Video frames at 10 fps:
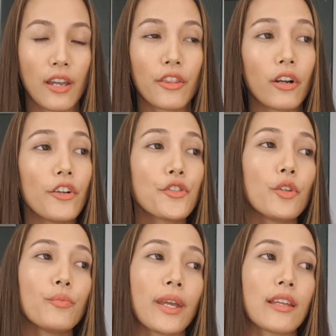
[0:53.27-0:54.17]
They're
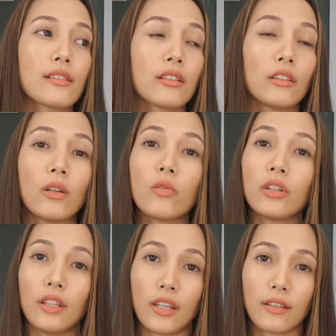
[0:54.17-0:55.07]
also made
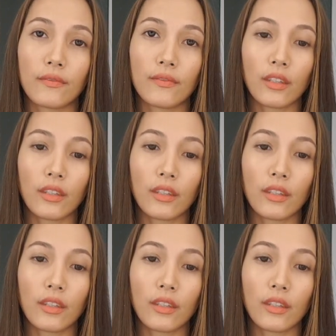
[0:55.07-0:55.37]
locally